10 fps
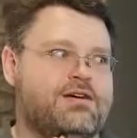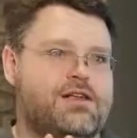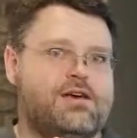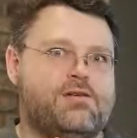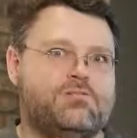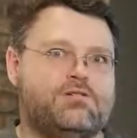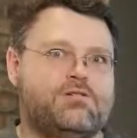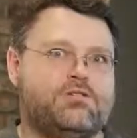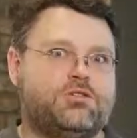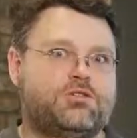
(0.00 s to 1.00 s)
that I'm
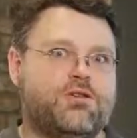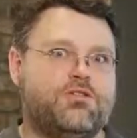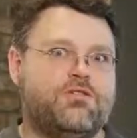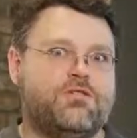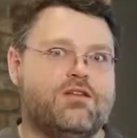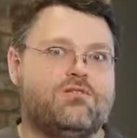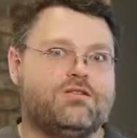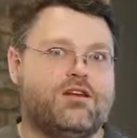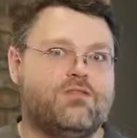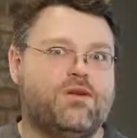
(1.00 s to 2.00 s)
sure is just around the corner, even though
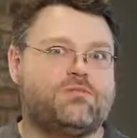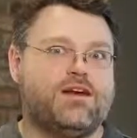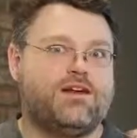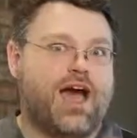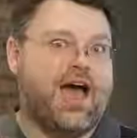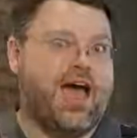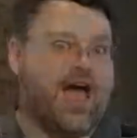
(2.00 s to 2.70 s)
it's not on the website.